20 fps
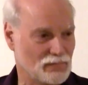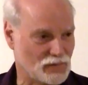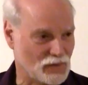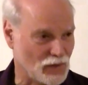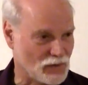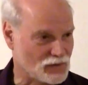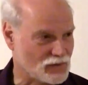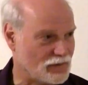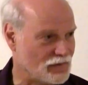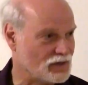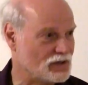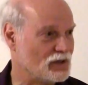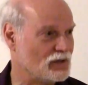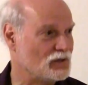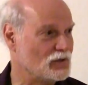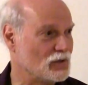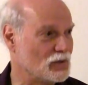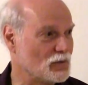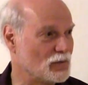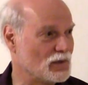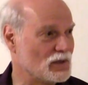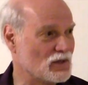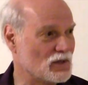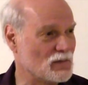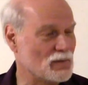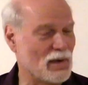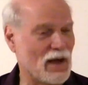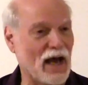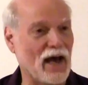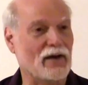Those of us who do
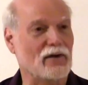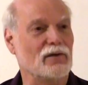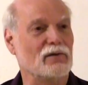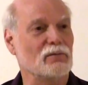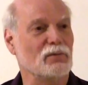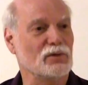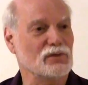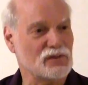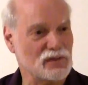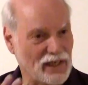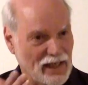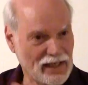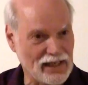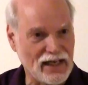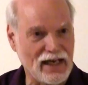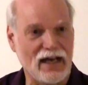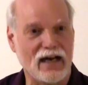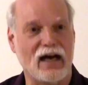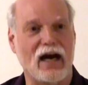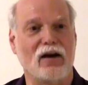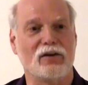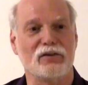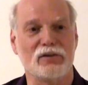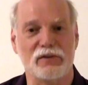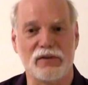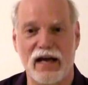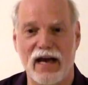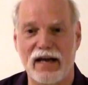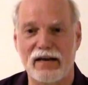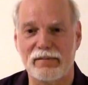rigid pattern will say, yeah, I'll do
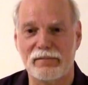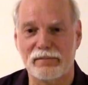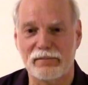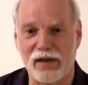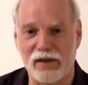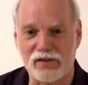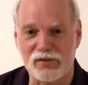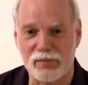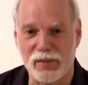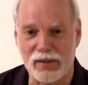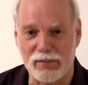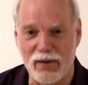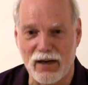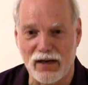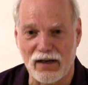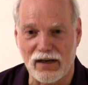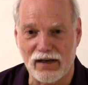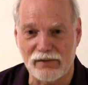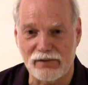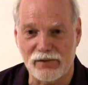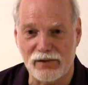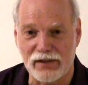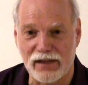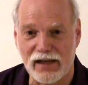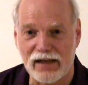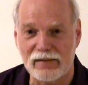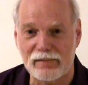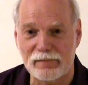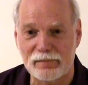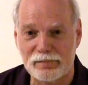that. I'll spend my life on
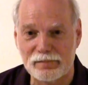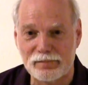that.